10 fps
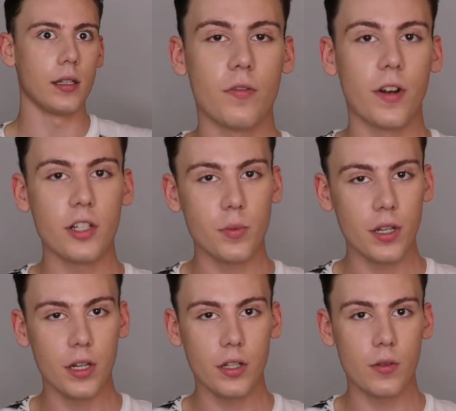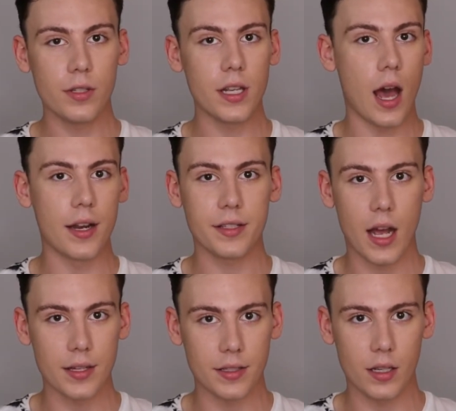So first we're going to use the
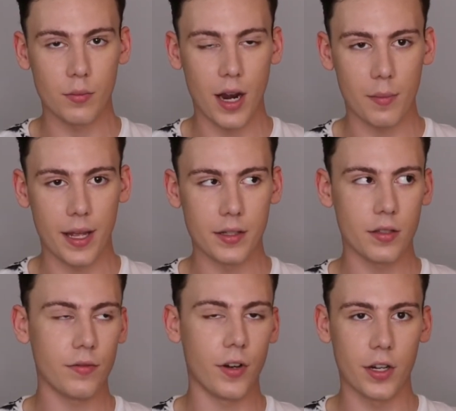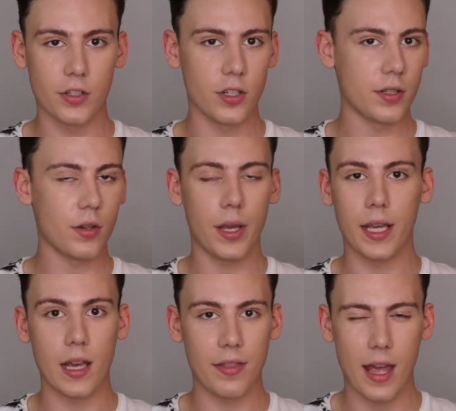Anastasia brow pencil first, just so I
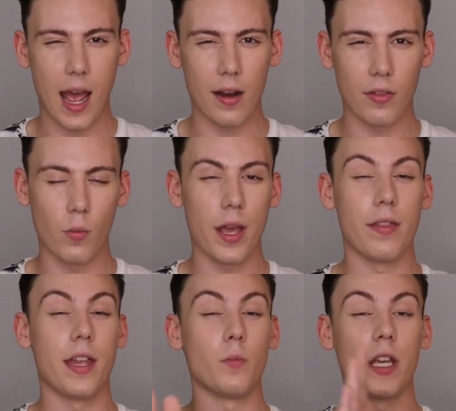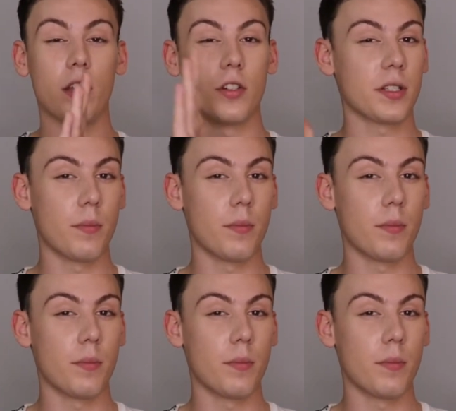can get that out of the way. Then we can just